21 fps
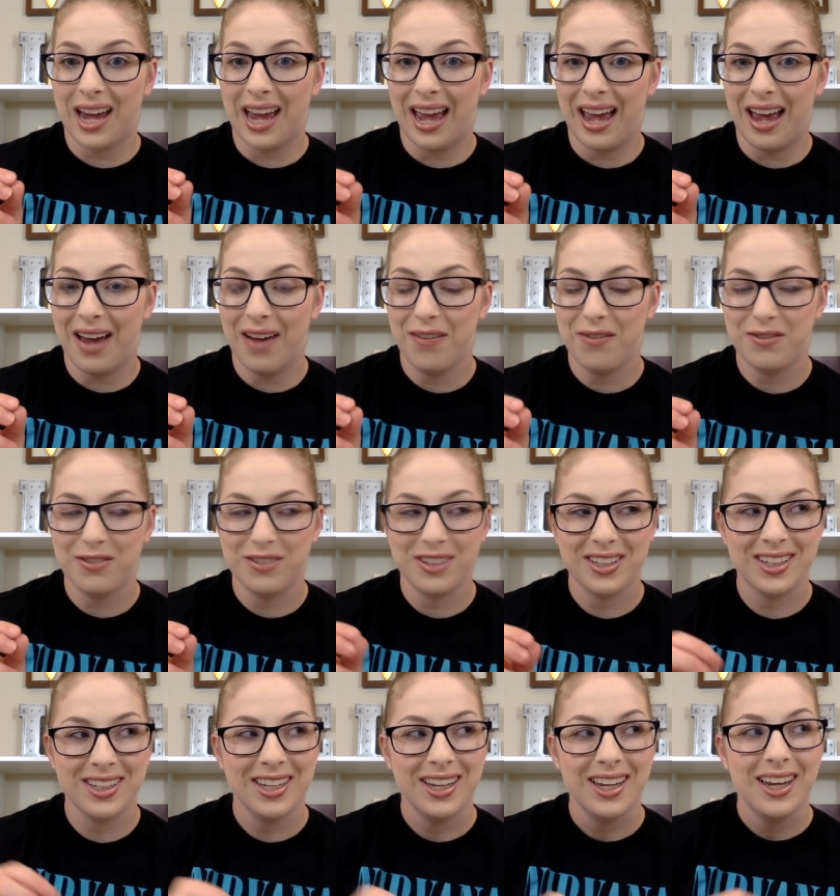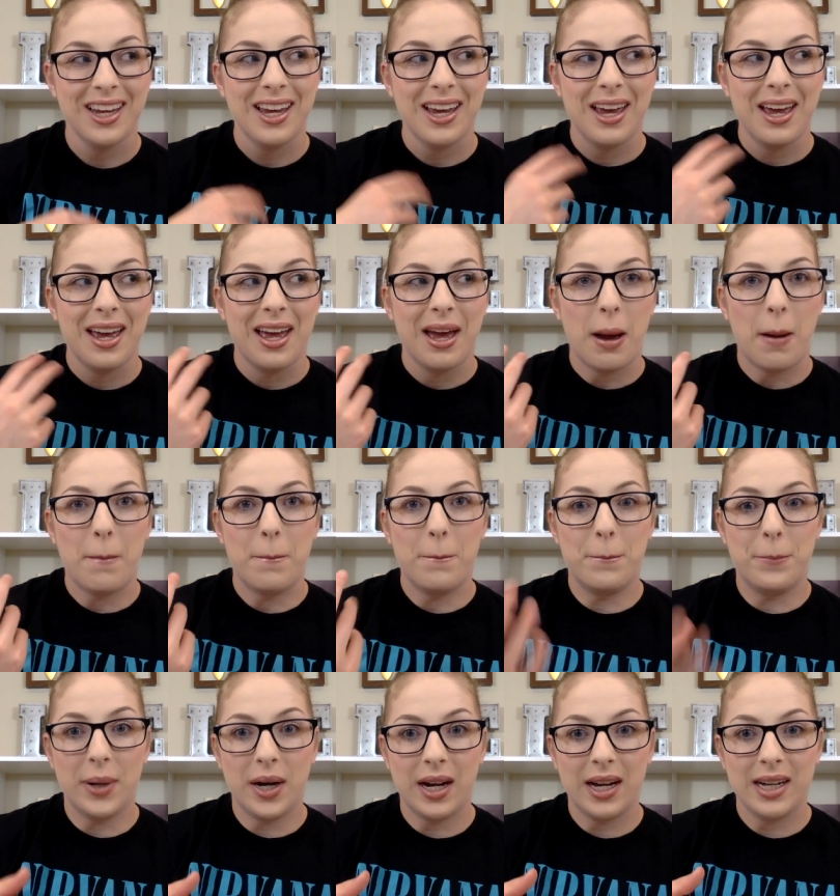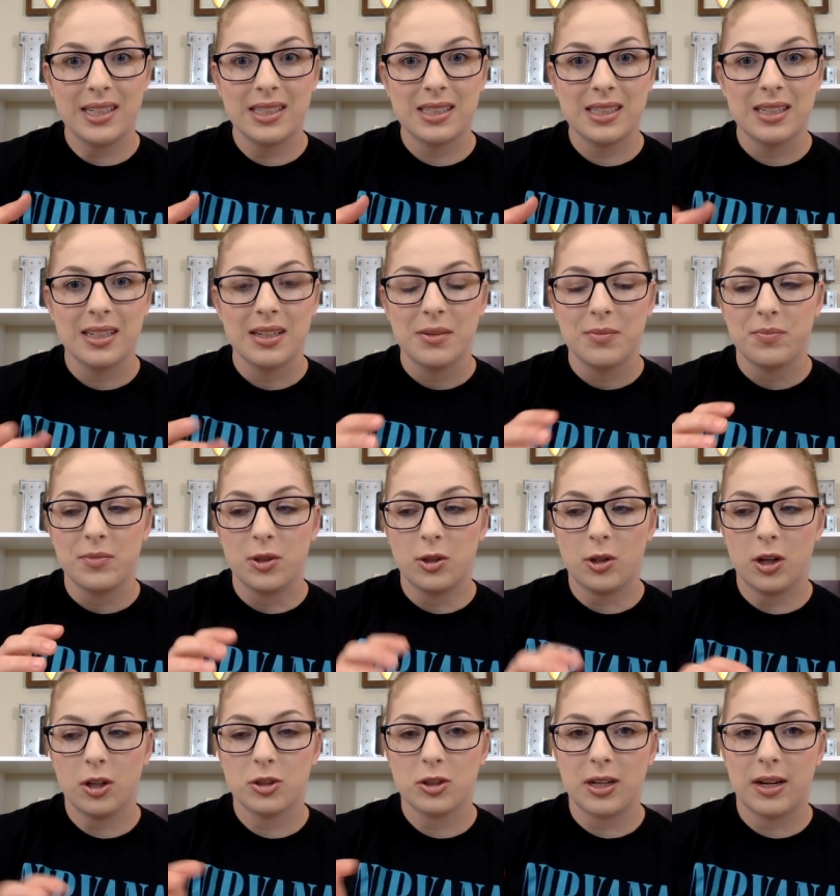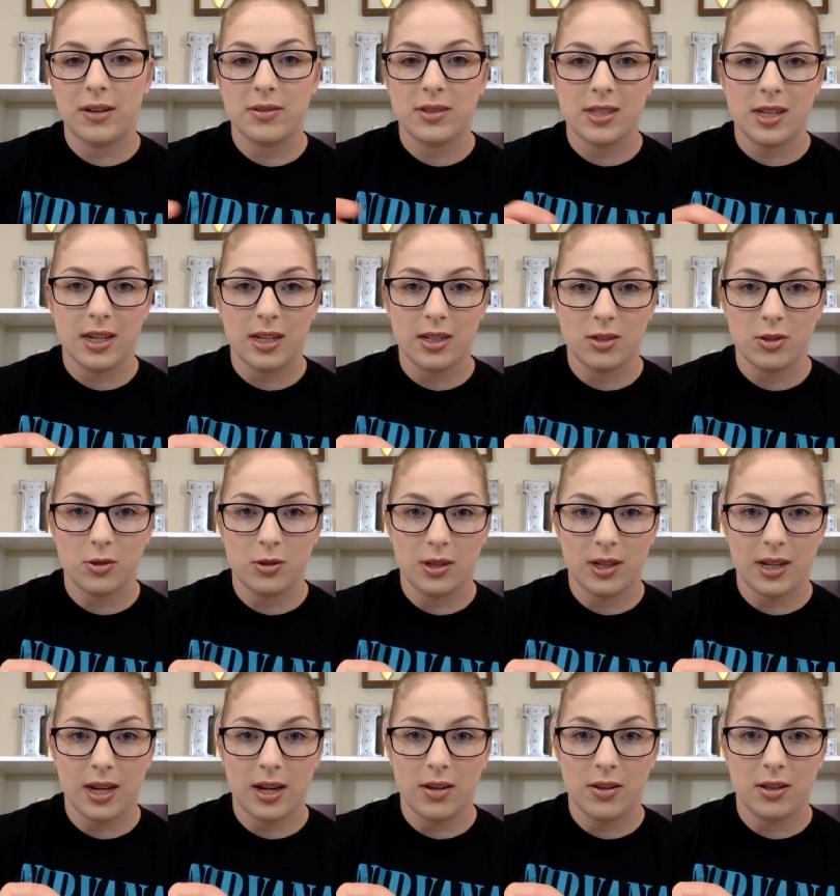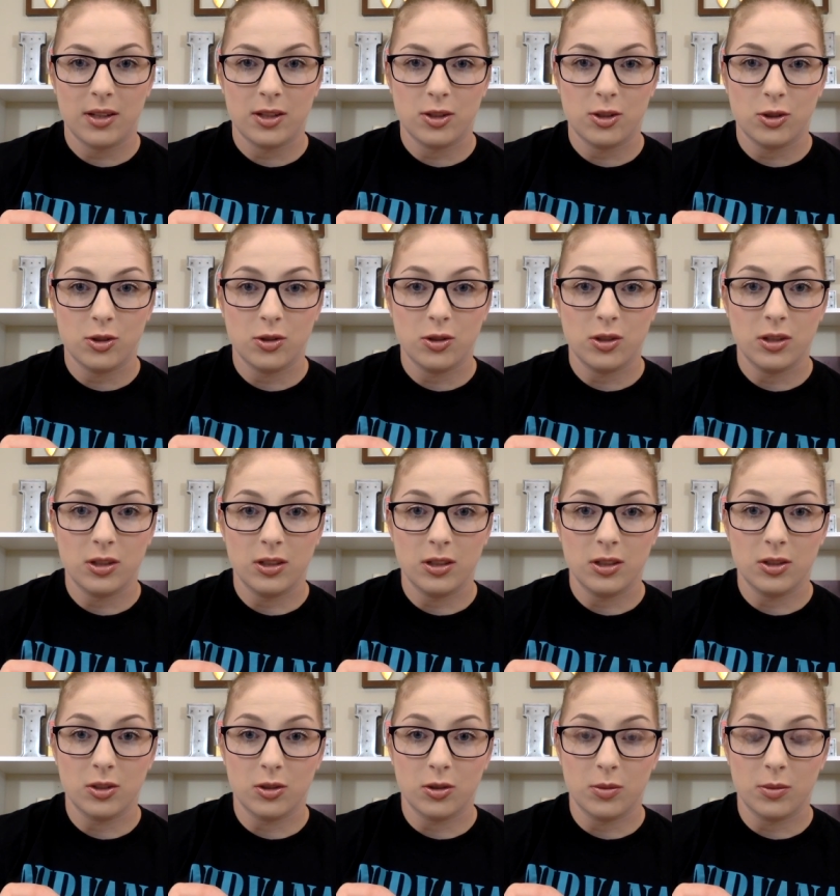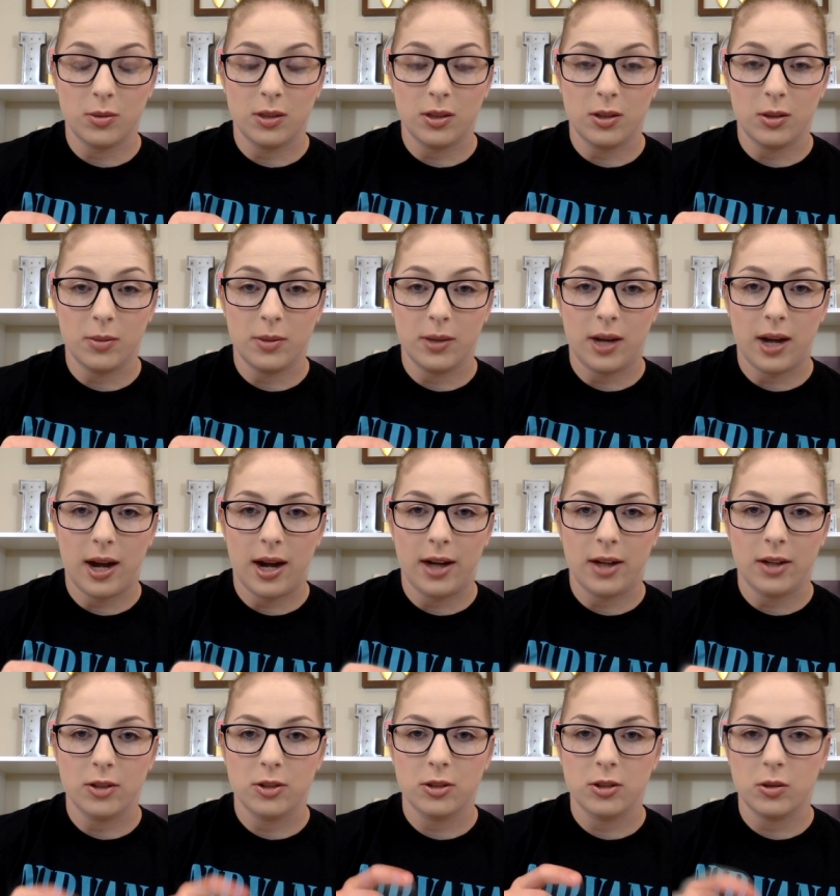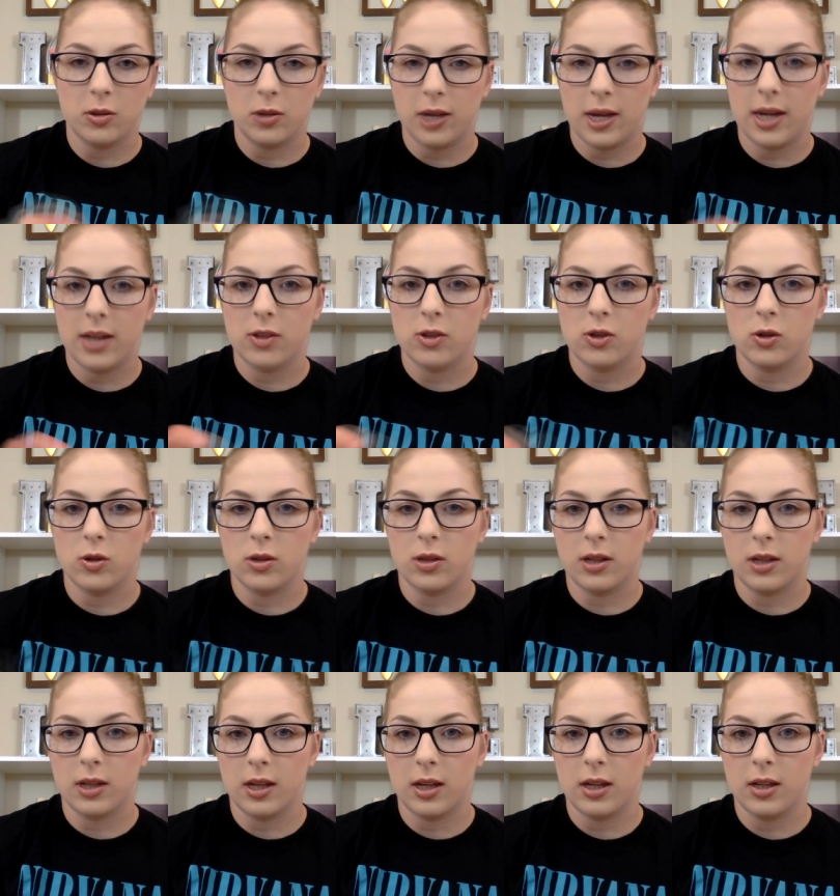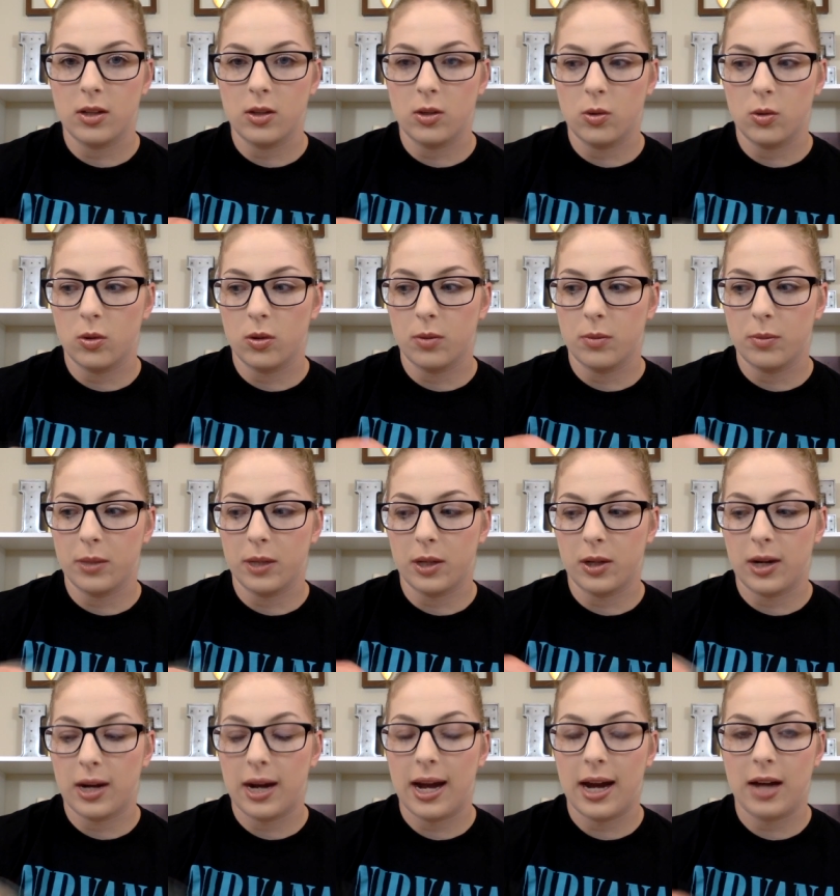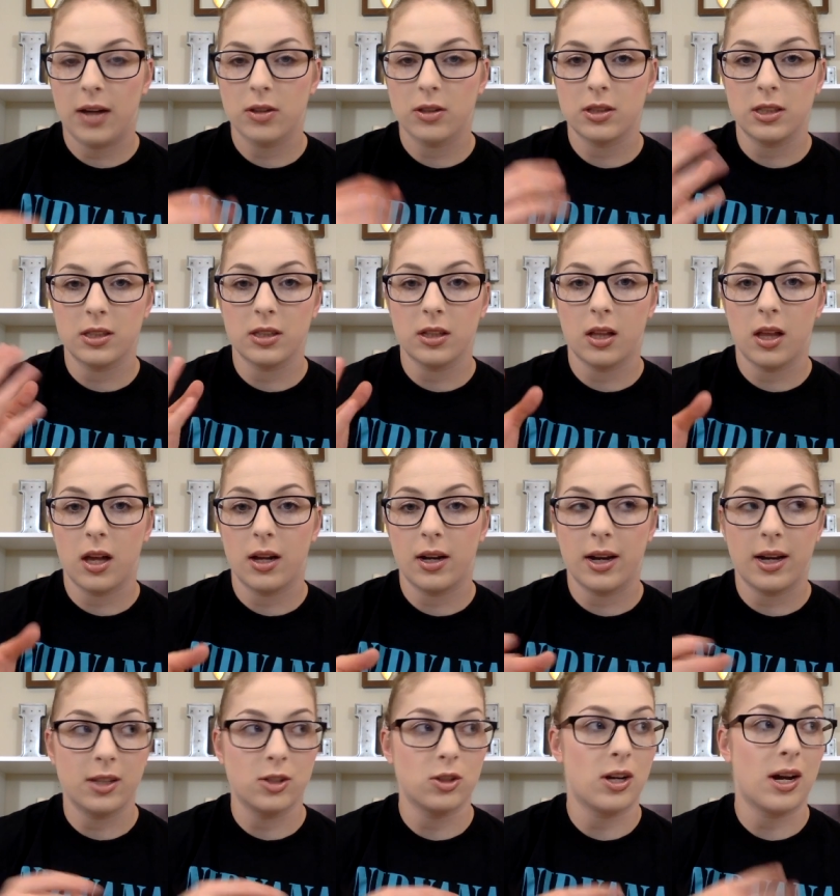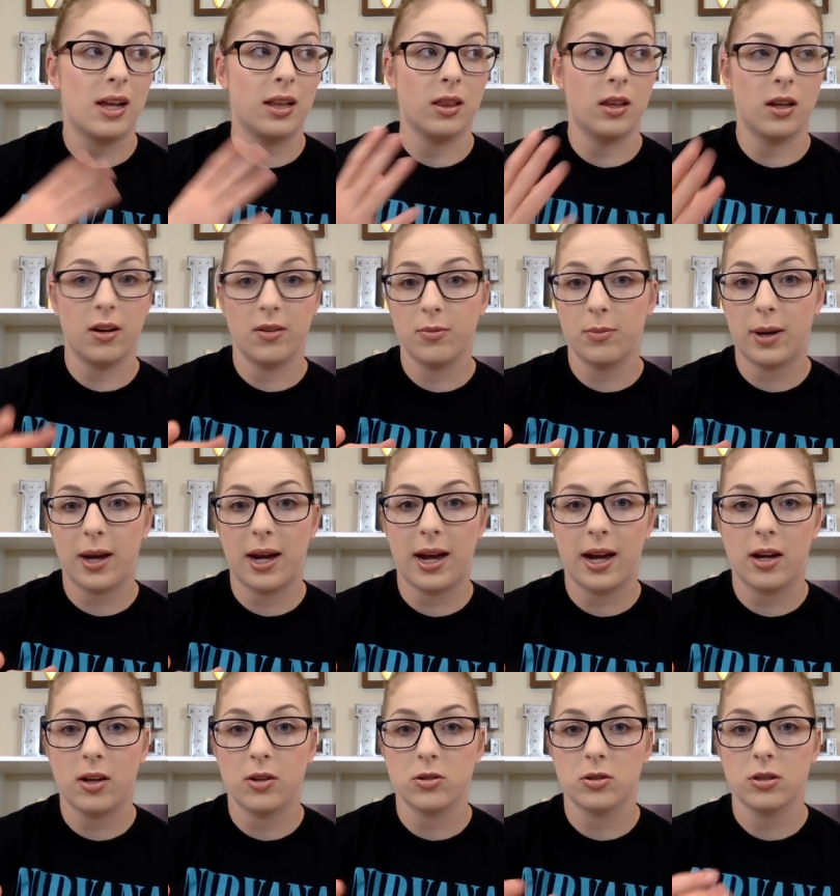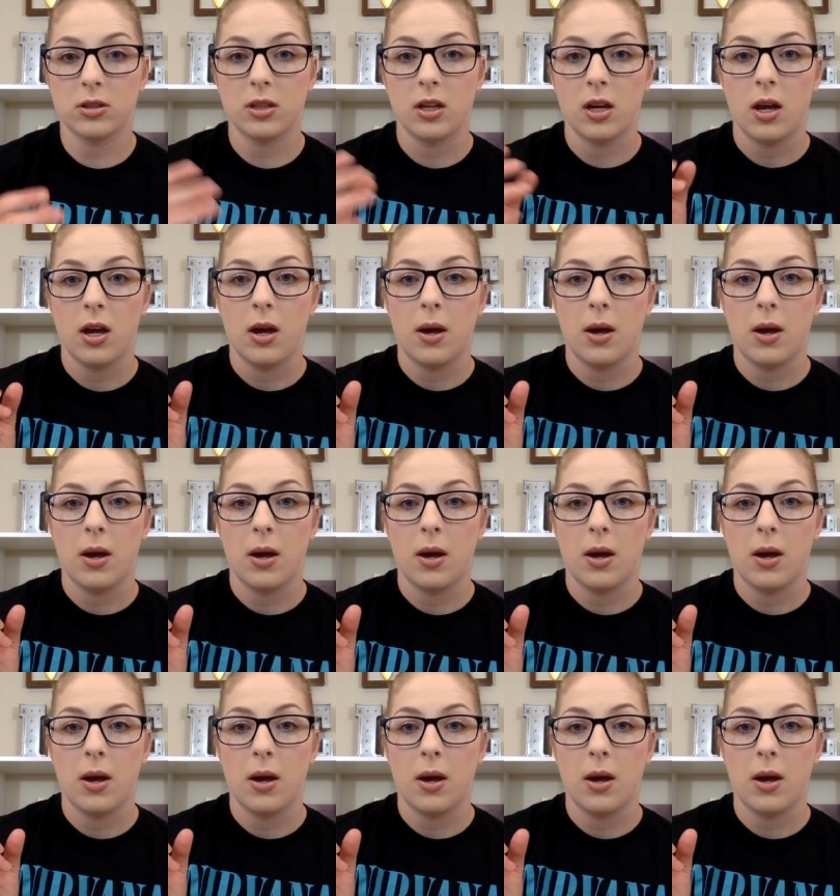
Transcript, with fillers: have. But you also have to take into account that your utilities are going to be a little bit higher. So yes, you can get your bigger house. It's a lot nicer. I love my house.